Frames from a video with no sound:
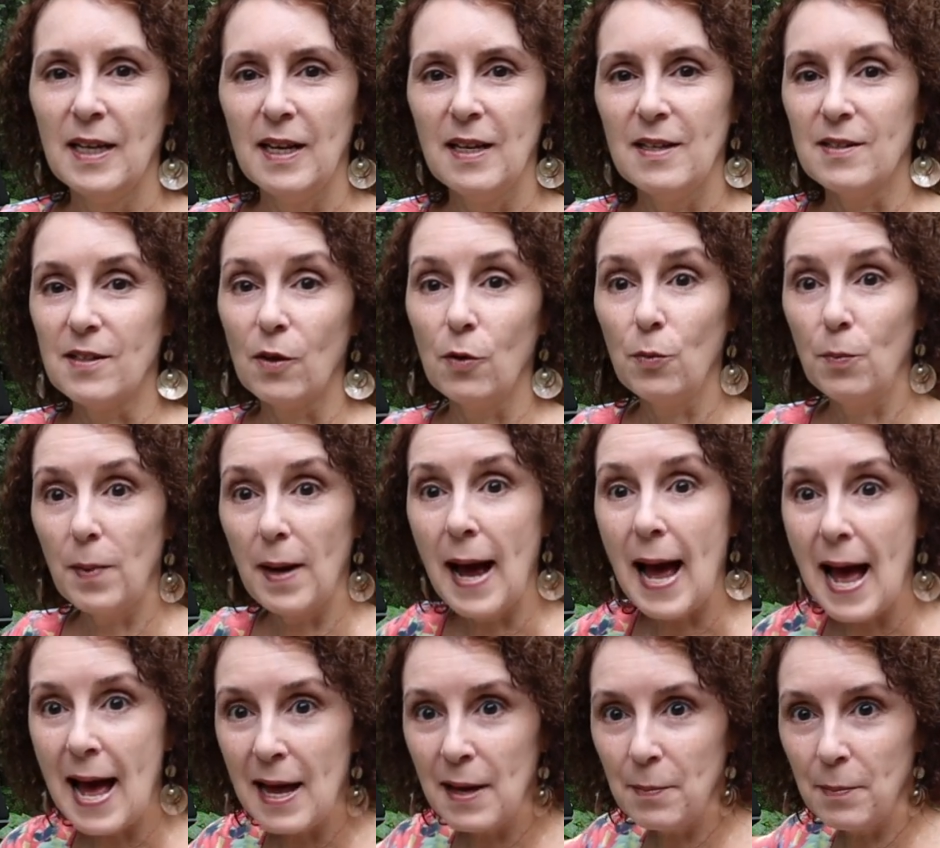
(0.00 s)
So
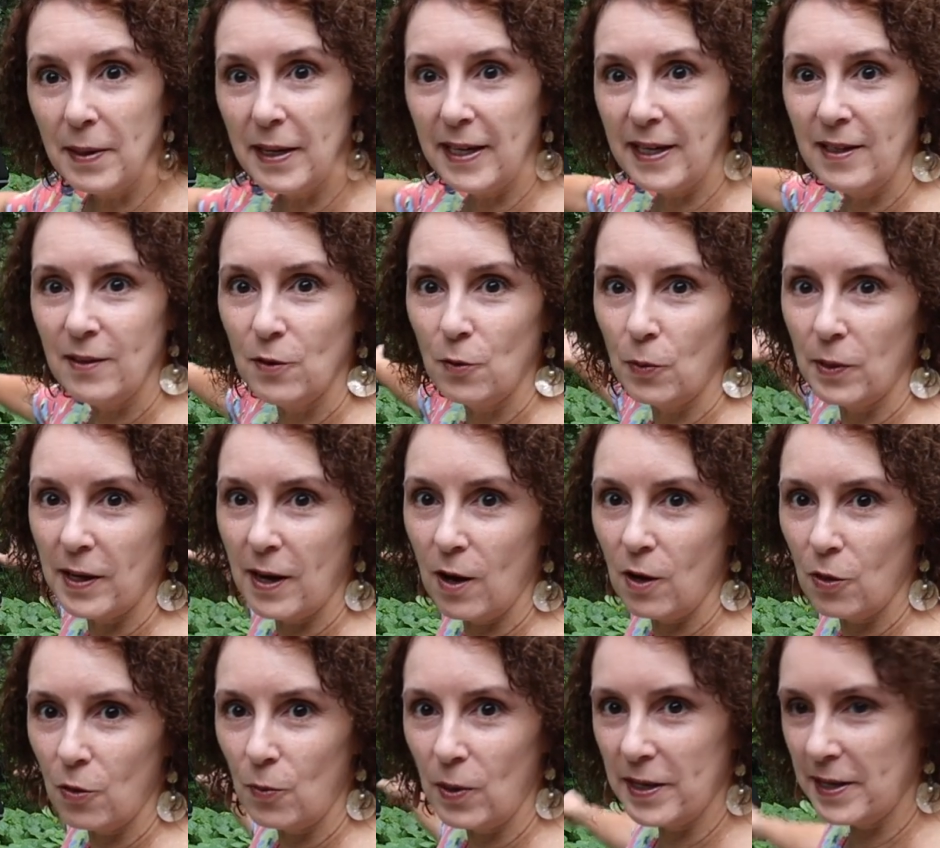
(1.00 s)
behind me, going
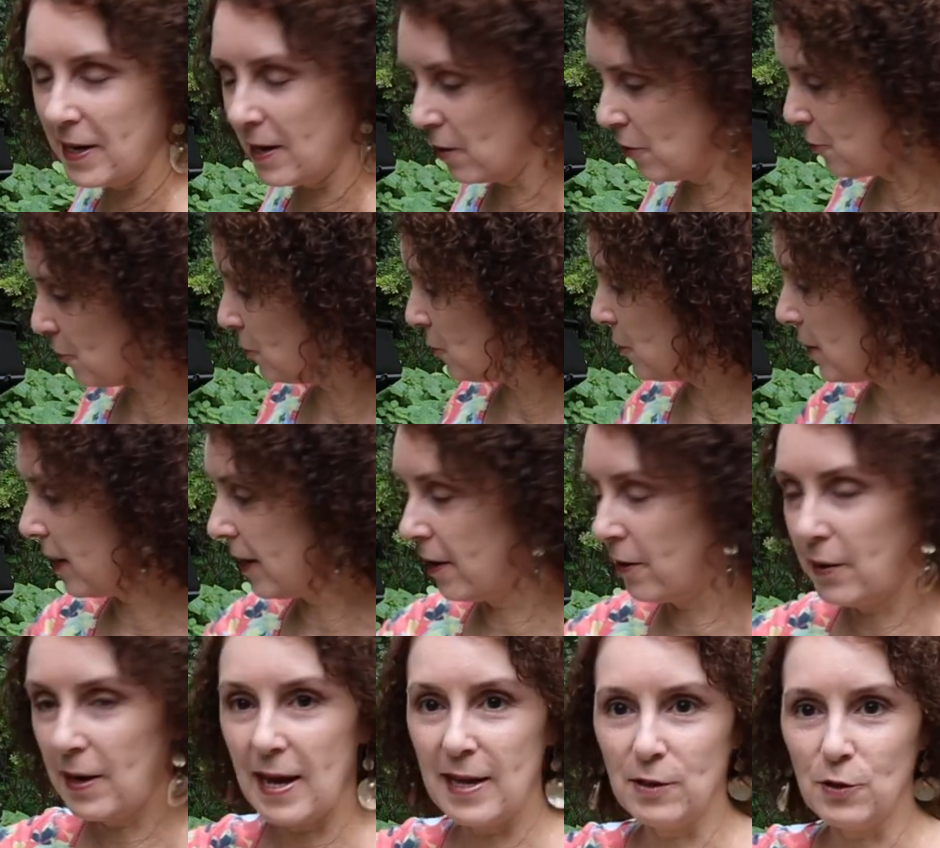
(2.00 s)
all the way down through there,
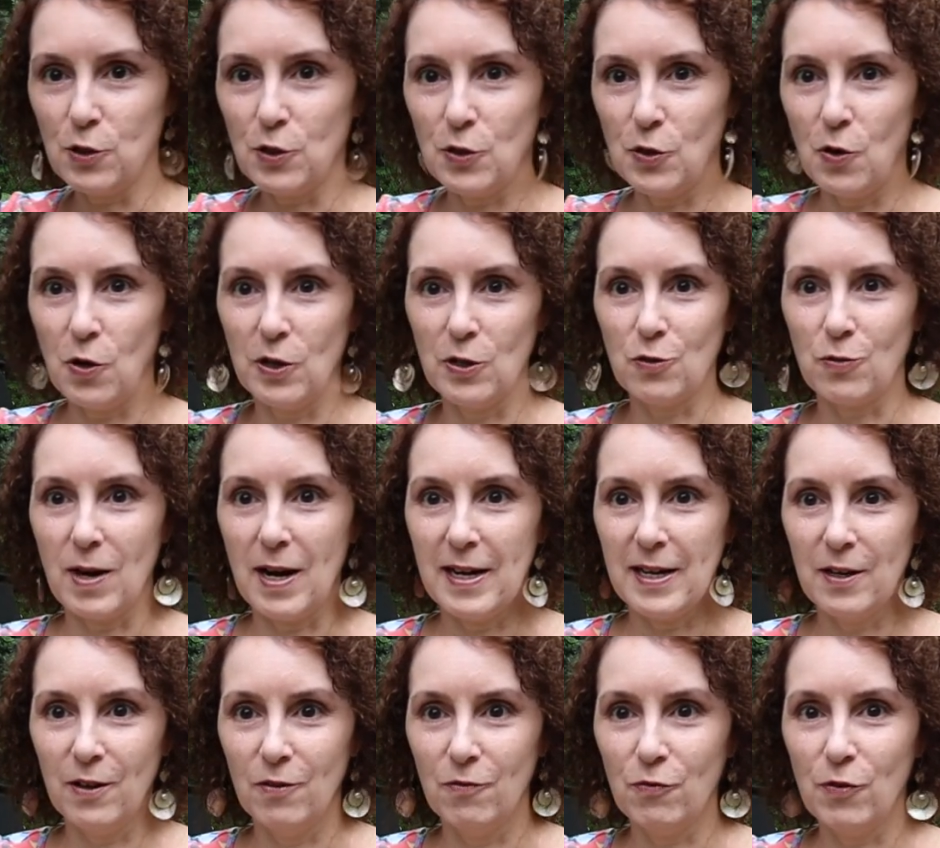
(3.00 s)
kind of starts right
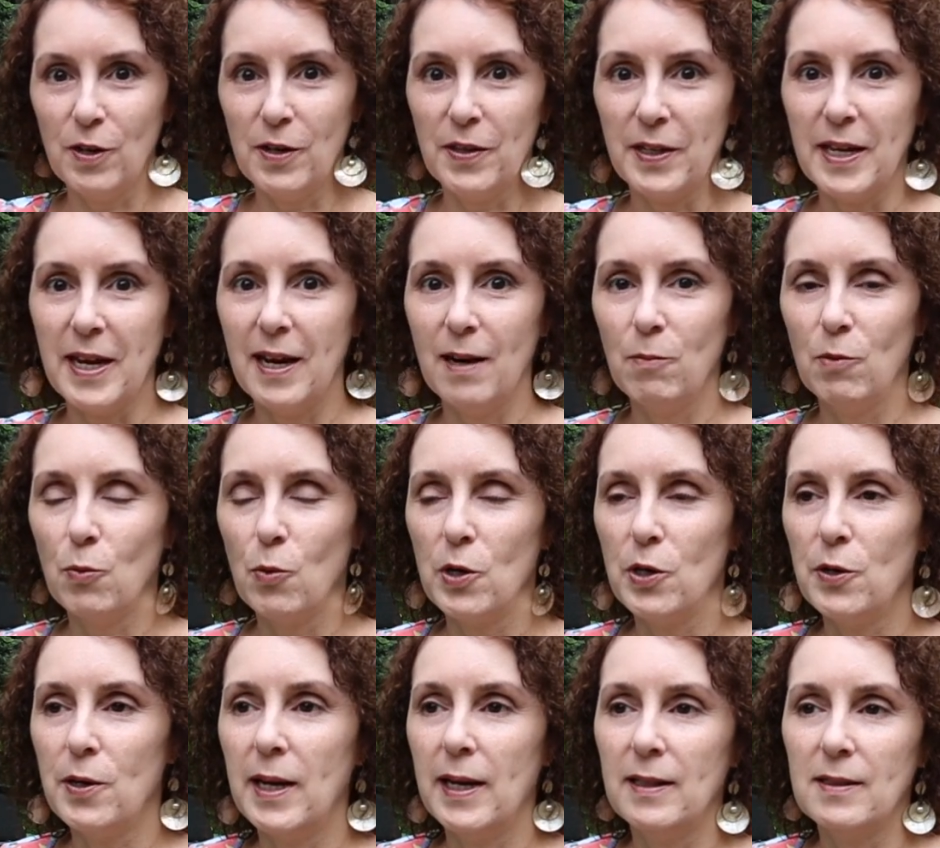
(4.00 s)
here in front of the camera where
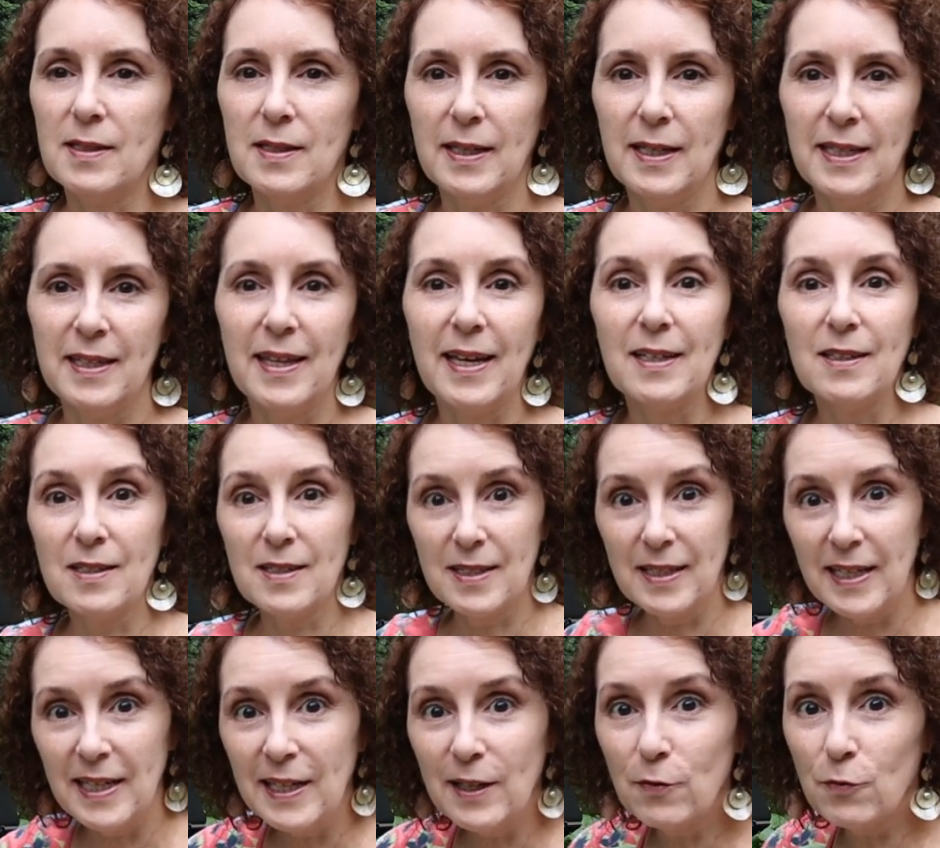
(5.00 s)
you can't see. That
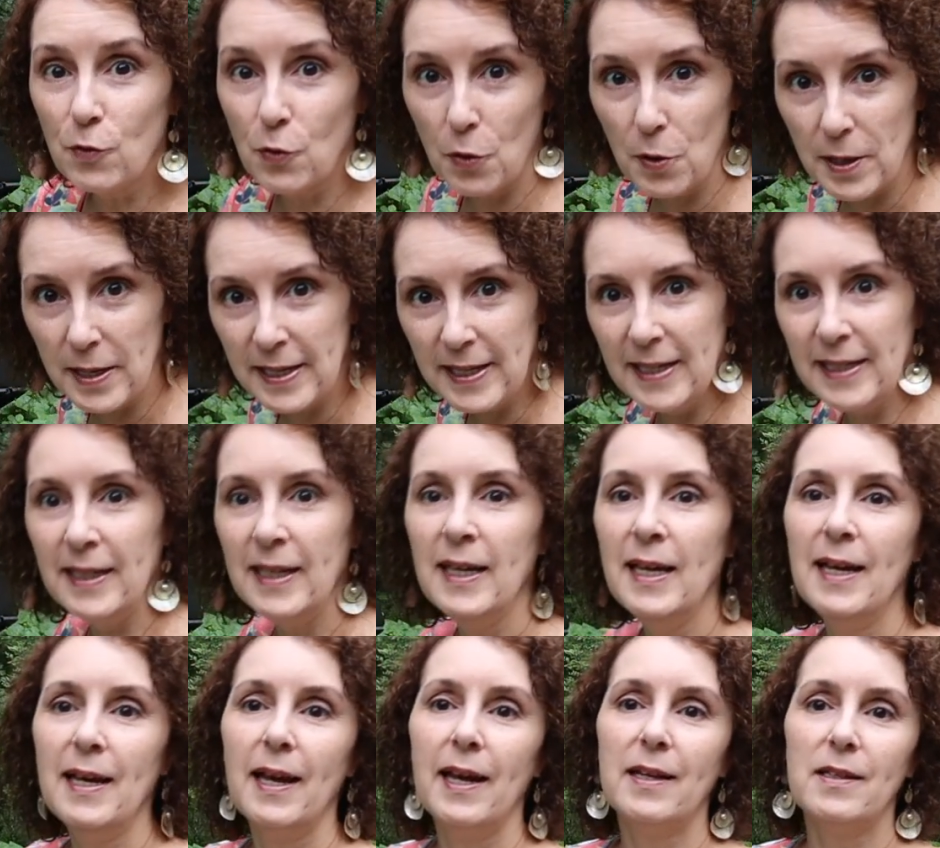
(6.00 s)
sea of green
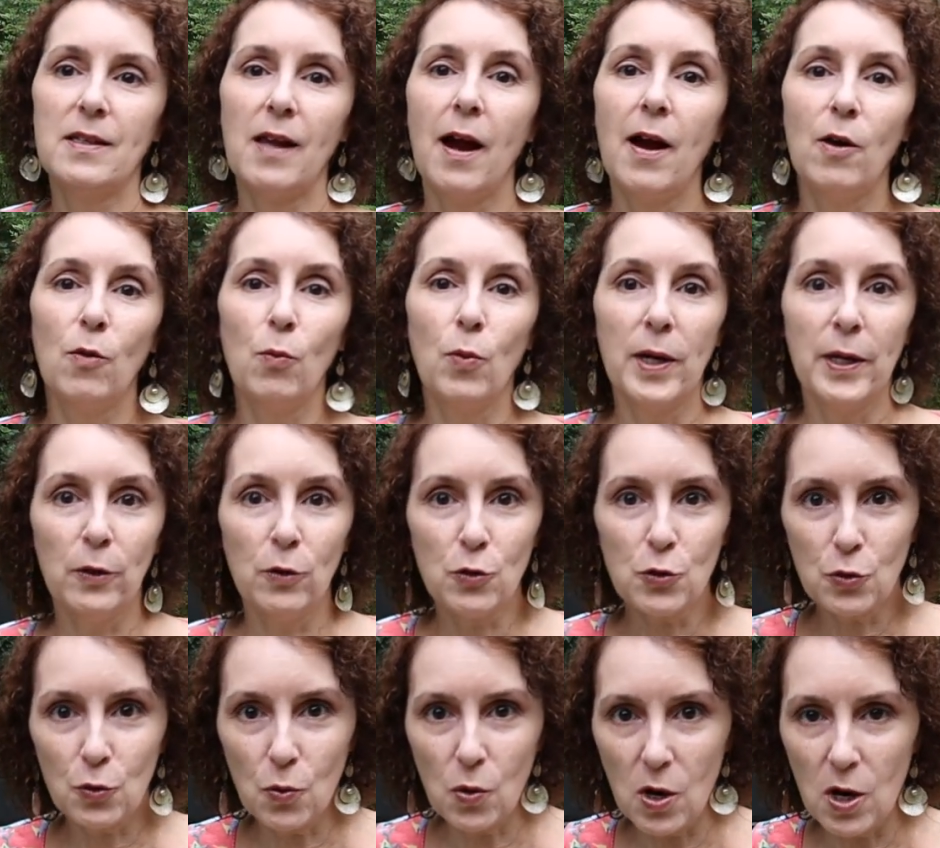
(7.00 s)
is our winter
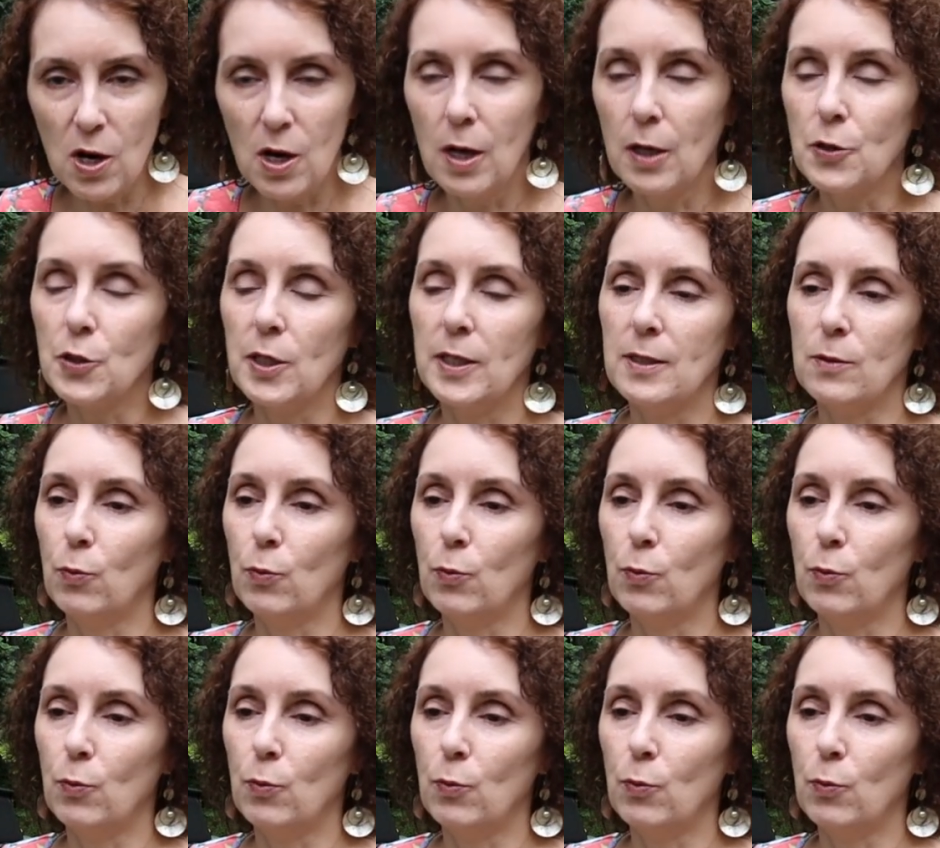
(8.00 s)
squash.